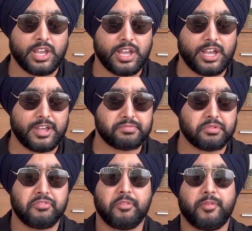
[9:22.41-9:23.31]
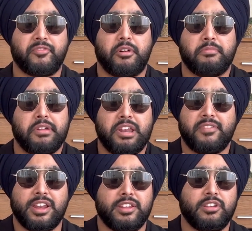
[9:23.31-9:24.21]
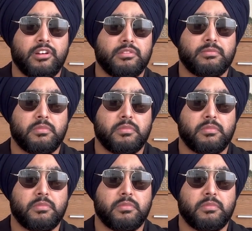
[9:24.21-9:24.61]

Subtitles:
So if you perform really well in your